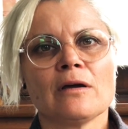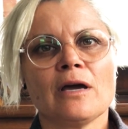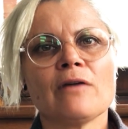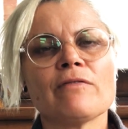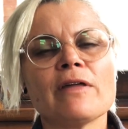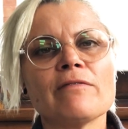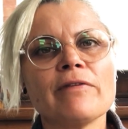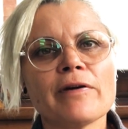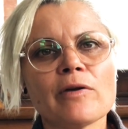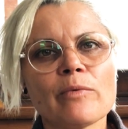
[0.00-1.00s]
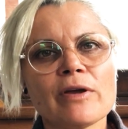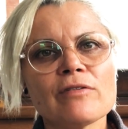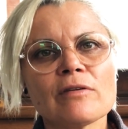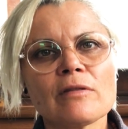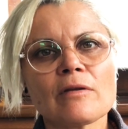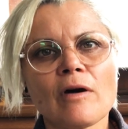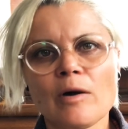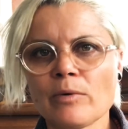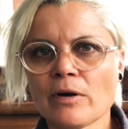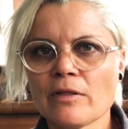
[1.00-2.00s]
And for that very reason,
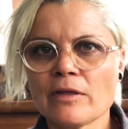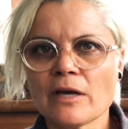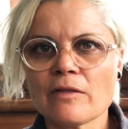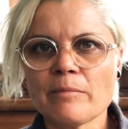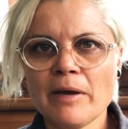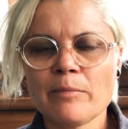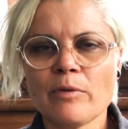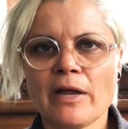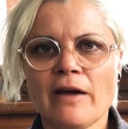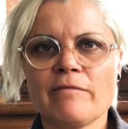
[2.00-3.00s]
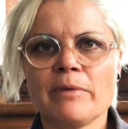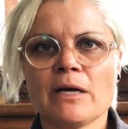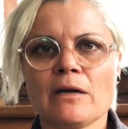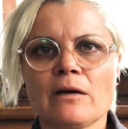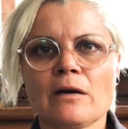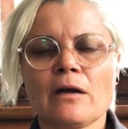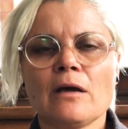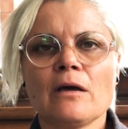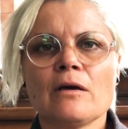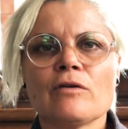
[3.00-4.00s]
I want to thank the people that have been
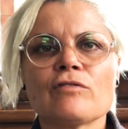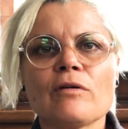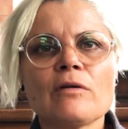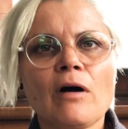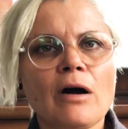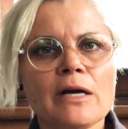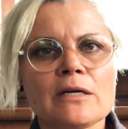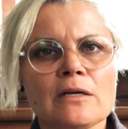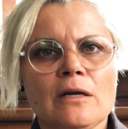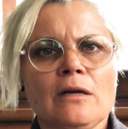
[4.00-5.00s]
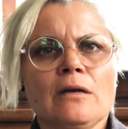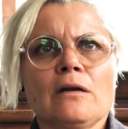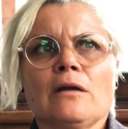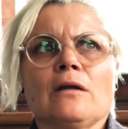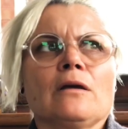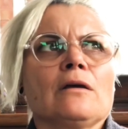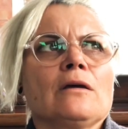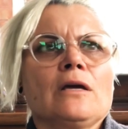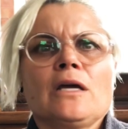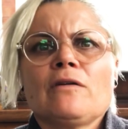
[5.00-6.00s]
so kind in
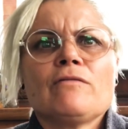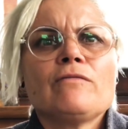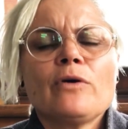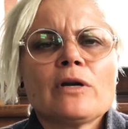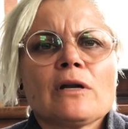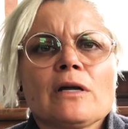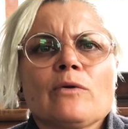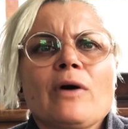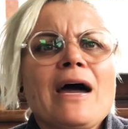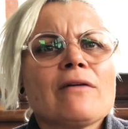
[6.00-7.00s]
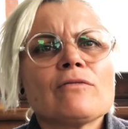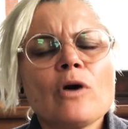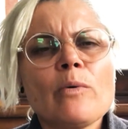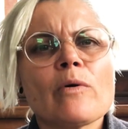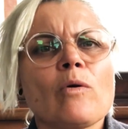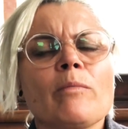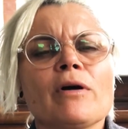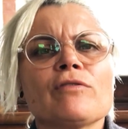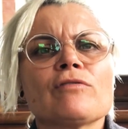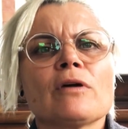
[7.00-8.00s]
inadvertently or out of nowhere
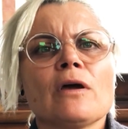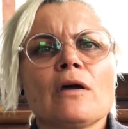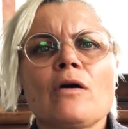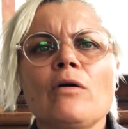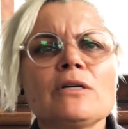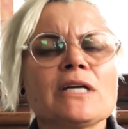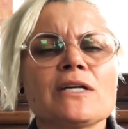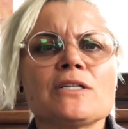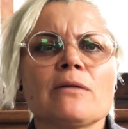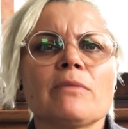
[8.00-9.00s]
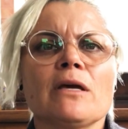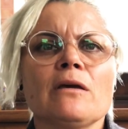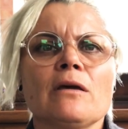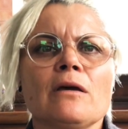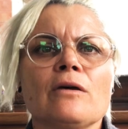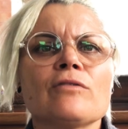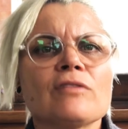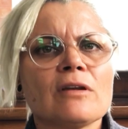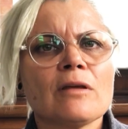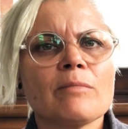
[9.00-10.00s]
almost contacting me,
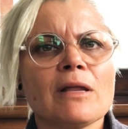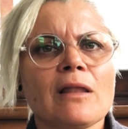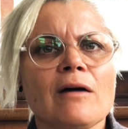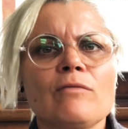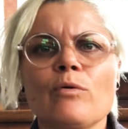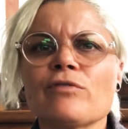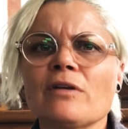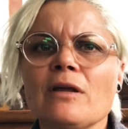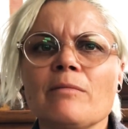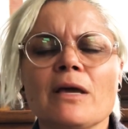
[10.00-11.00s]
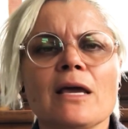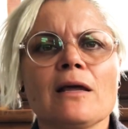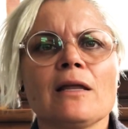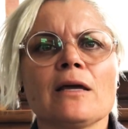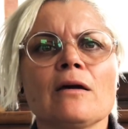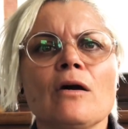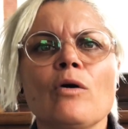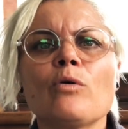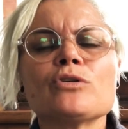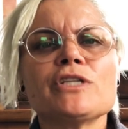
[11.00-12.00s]
sending me love or sending me healing
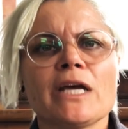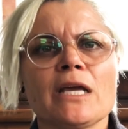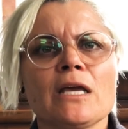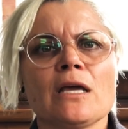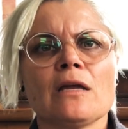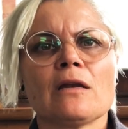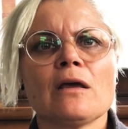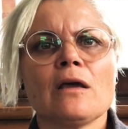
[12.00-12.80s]
or checking in.